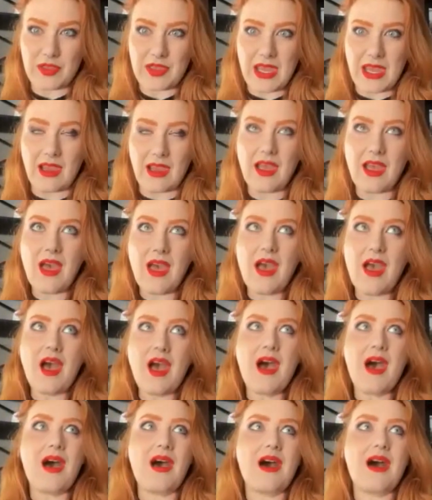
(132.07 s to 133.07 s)
thing
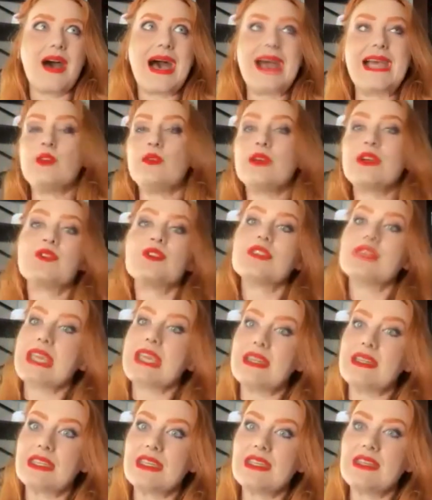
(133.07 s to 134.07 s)
uh, I don't
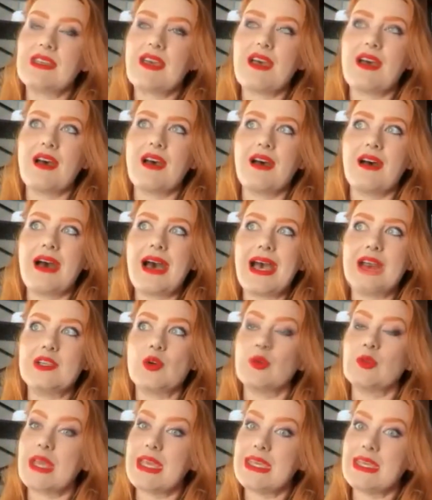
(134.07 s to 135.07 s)
understand it. Uh, I
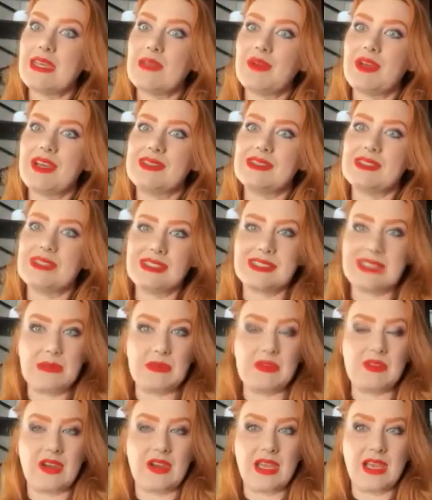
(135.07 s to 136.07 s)
don't like it because it just seems
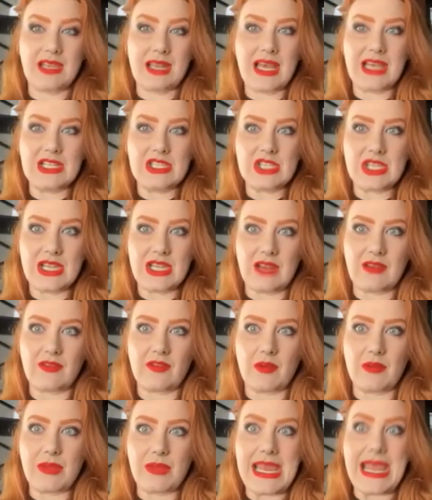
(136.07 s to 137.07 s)
very unhygienic
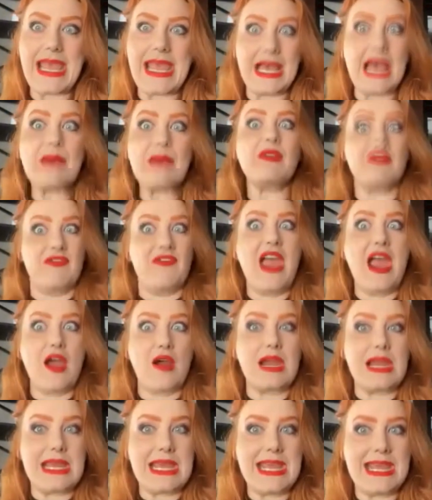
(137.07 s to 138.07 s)
for me. And I'm a
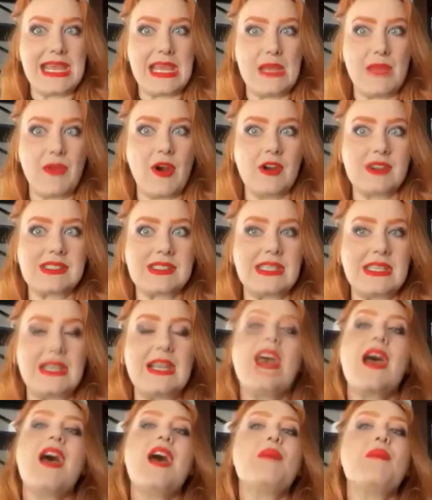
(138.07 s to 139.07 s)
very kinky person,
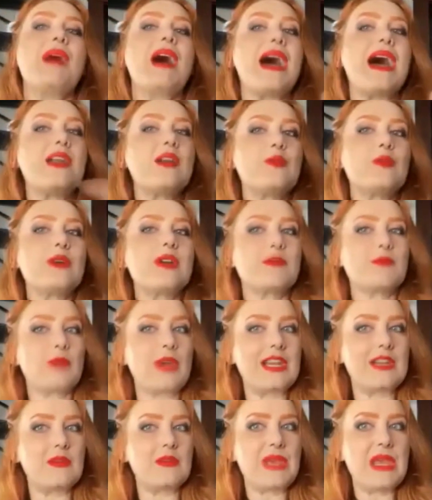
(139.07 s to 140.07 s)
but I don't want
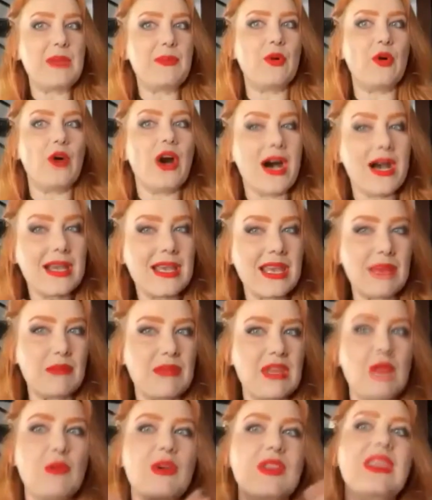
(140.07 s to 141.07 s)
random people hugging
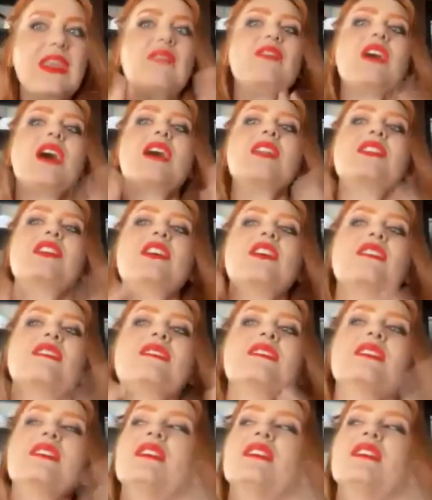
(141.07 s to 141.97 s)
me when they've got their